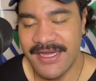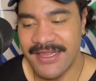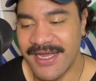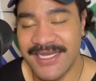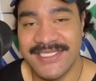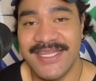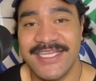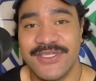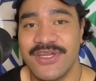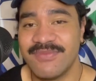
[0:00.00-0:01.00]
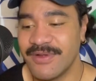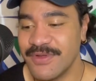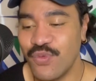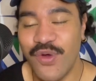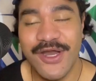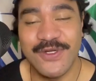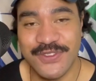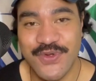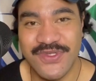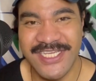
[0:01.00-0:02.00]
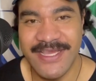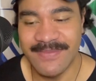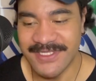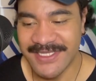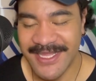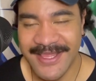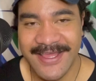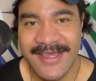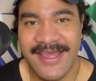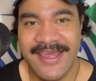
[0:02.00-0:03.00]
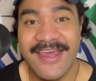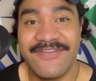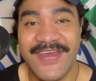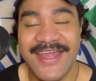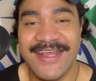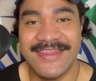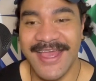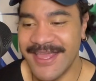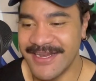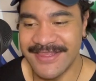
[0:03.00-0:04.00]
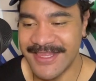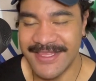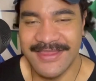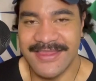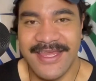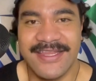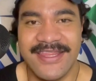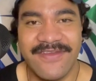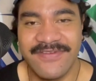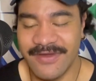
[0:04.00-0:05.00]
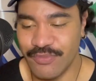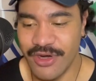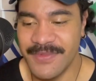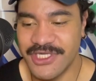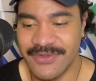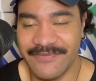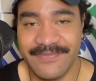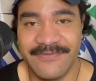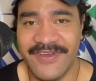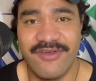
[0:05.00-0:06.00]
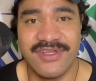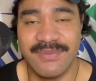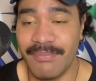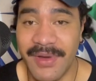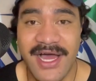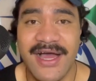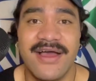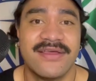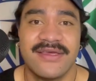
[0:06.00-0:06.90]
Like I said, there's only probably one or two teams, if any, that are definite premiership favorites, bar